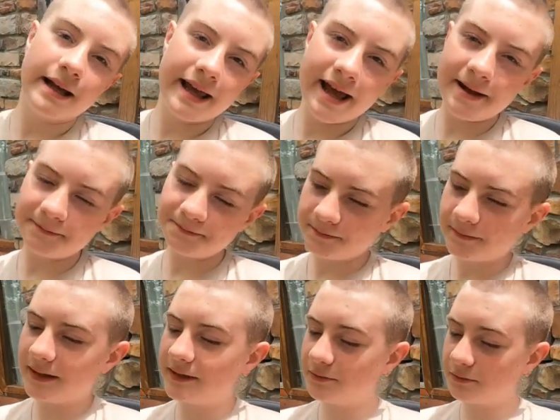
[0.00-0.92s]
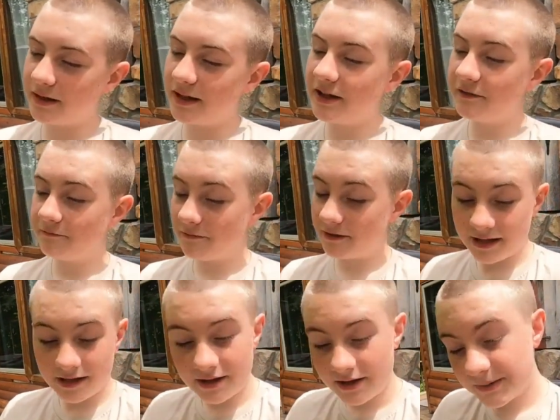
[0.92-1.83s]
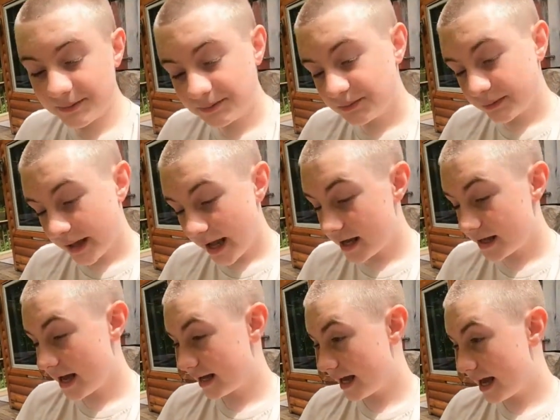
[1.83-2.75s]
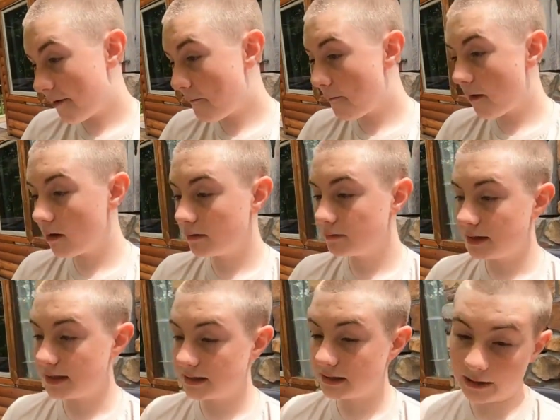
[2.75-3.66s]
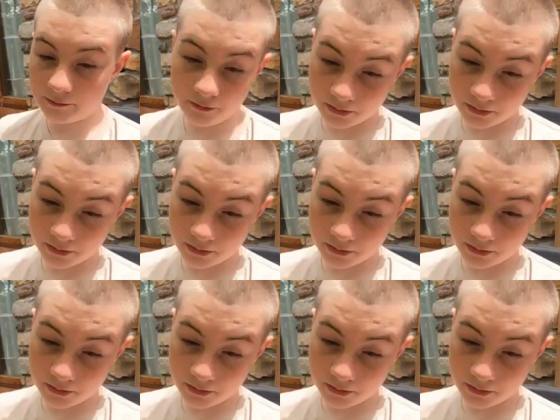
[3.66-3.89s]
Again, it's really, really good. I like it. Tastes like